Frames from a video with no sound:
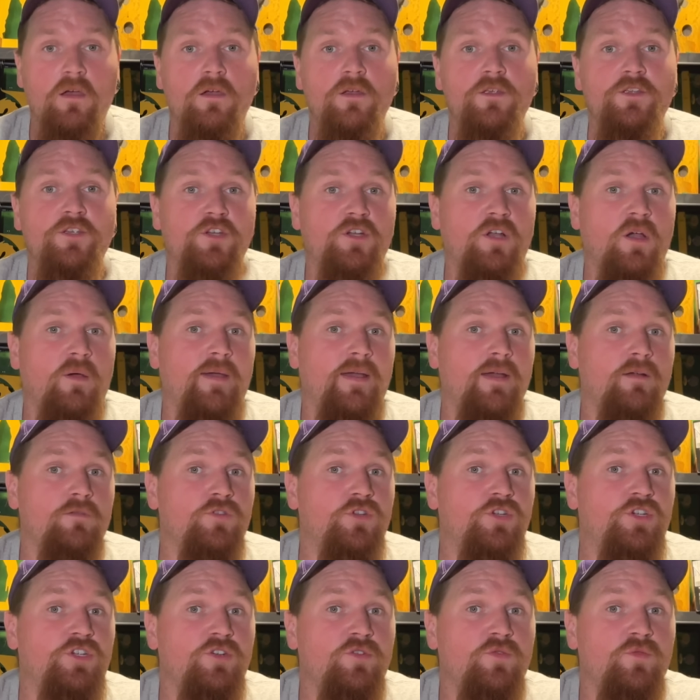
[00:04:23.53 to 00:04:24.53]
you go out and
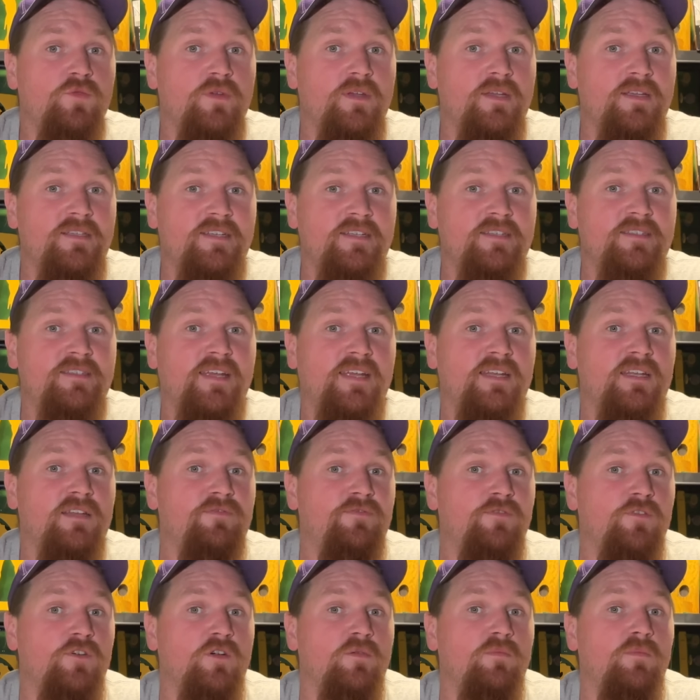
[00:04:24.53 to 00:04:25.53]
shoot is intended
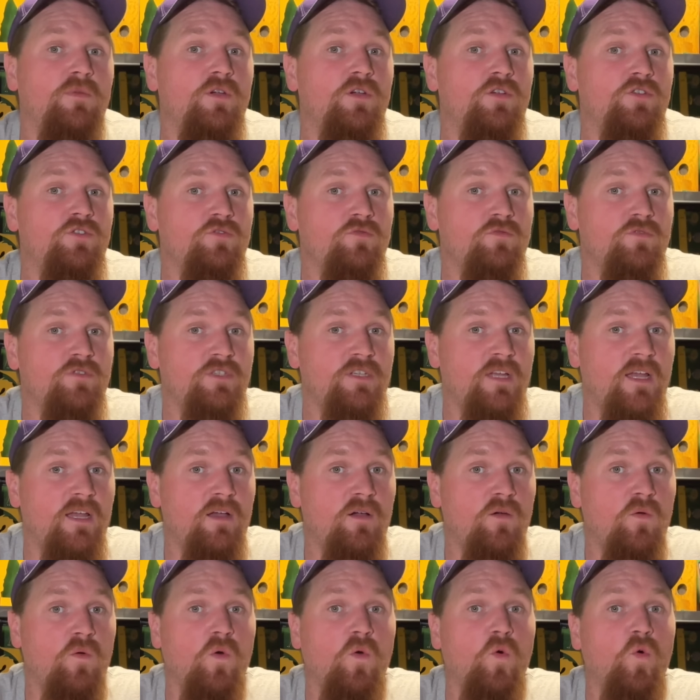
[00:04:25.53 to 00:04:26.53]
for commercial
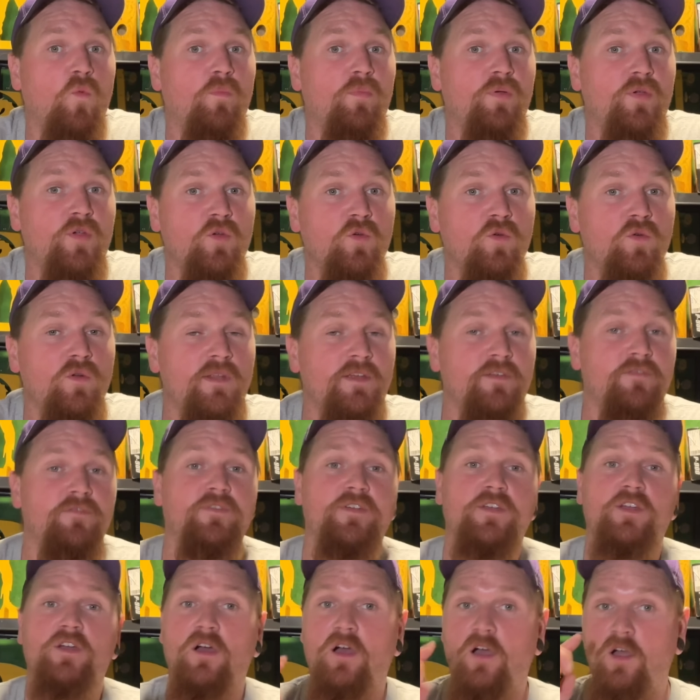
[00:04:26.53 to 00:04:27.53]
sale or purely for
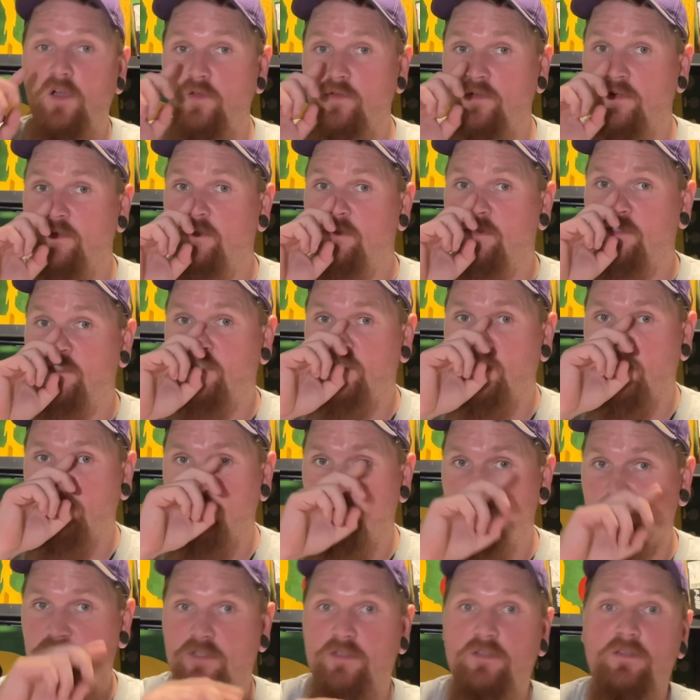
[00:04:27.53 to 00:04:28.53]
your own
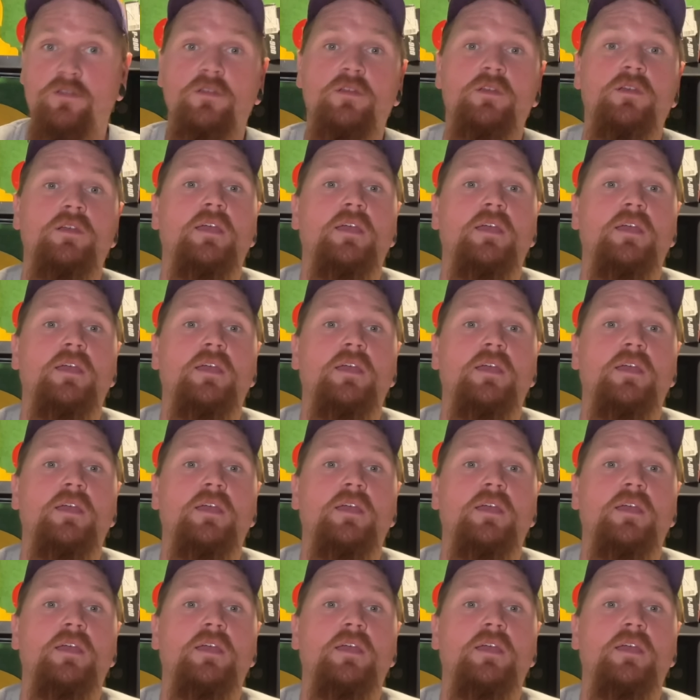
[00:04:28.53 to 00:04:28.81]
consumption,